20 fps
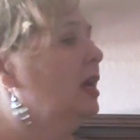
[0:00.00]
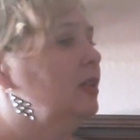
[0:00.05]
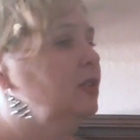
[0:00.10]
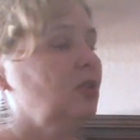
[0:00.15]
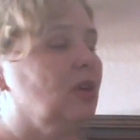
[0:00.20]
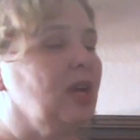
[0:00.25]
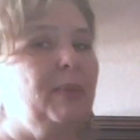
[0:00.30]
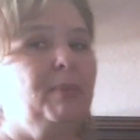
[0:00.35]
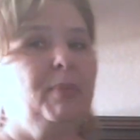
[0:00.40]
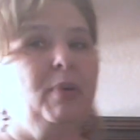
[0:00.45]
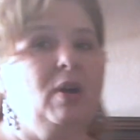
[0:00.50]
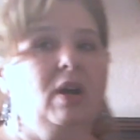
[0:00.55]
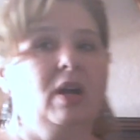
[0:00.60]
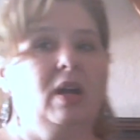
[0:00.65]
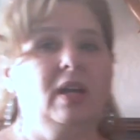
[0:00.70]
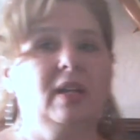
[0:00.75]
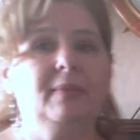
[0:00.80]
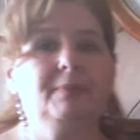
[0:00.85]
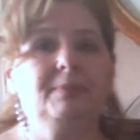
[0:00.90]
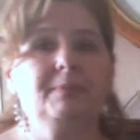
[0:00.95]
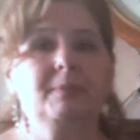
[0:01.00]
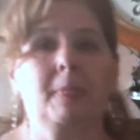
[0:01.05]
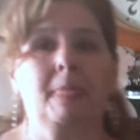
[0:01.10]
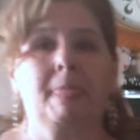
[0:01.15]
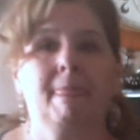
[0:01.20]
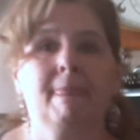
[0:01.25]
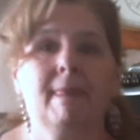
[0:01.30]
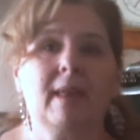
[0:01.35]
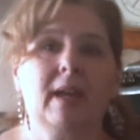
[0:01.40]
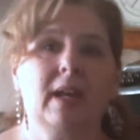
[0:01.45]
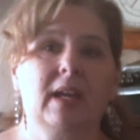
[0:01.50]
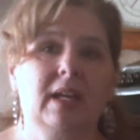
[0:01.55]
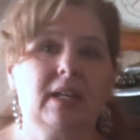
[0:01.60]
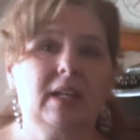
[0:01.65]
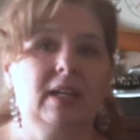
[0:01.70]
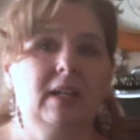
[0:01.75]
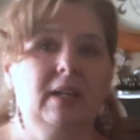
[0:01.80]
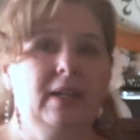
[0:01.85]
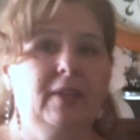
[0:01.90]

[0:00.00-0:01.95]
a tripod. Uh,